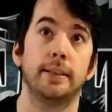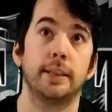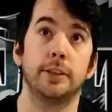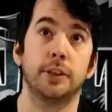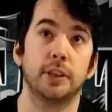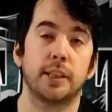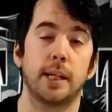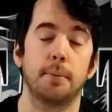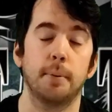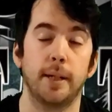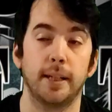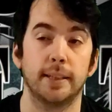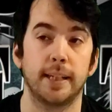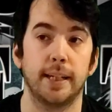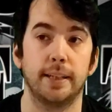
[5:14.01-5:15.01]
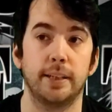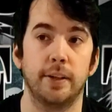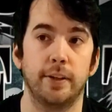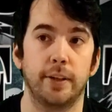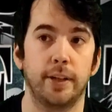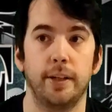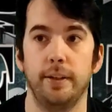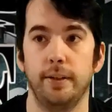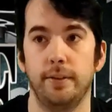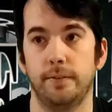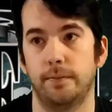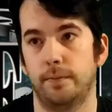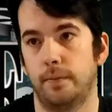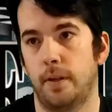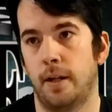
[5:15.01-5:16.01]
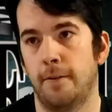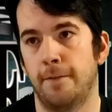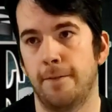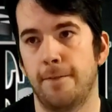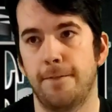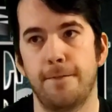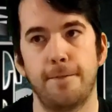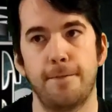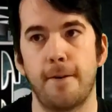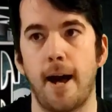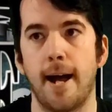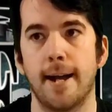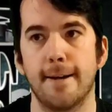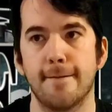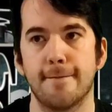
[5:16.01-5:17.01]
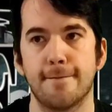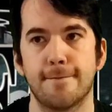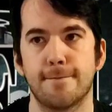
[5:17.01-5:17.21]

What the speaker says: interesting because they took a 4